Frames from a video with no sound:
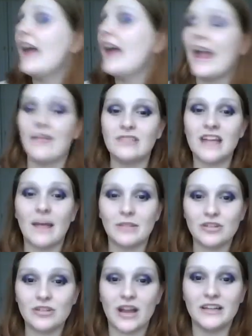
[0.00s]
Every time I
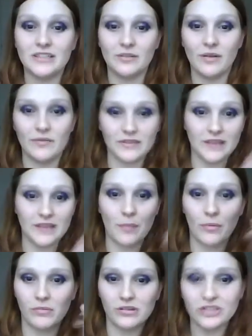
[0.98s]
try and do it with a
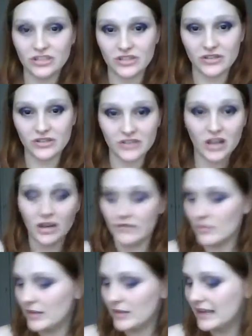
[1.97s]
separate brush, it just goes all over
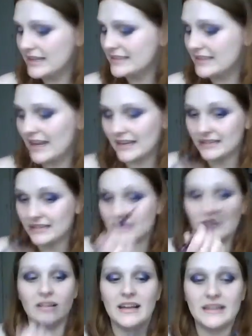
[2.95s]
the place, and I
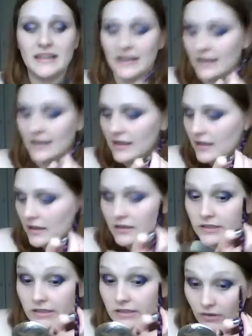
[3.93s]
don't like it.
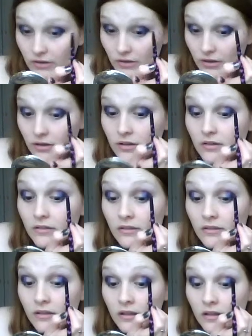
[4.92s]
So
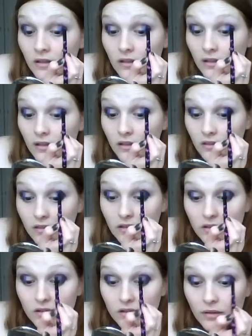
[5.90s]

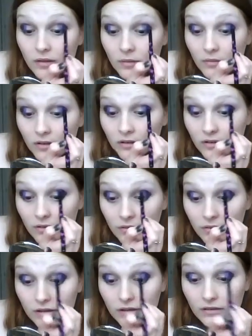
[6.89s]
this is the way I'm going to do
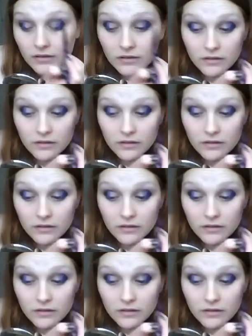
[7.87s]
it.